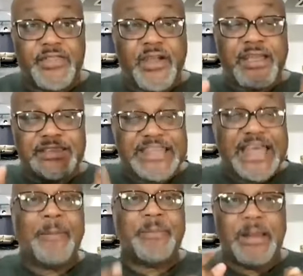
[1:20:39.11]
There has
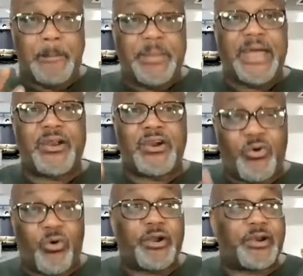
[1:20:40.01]
not been a better
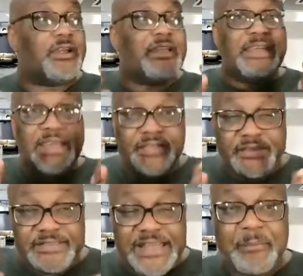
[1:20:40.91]
quarter in the
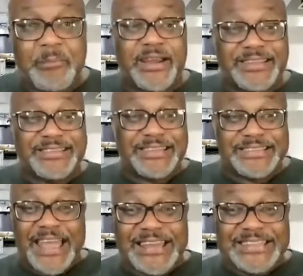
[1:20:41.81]
stock market since
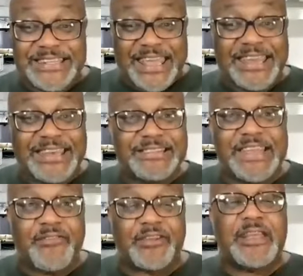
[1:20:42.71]

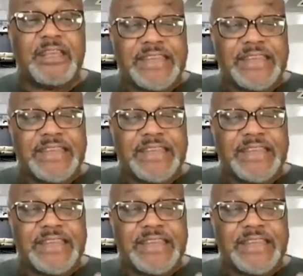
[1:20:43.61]
1987.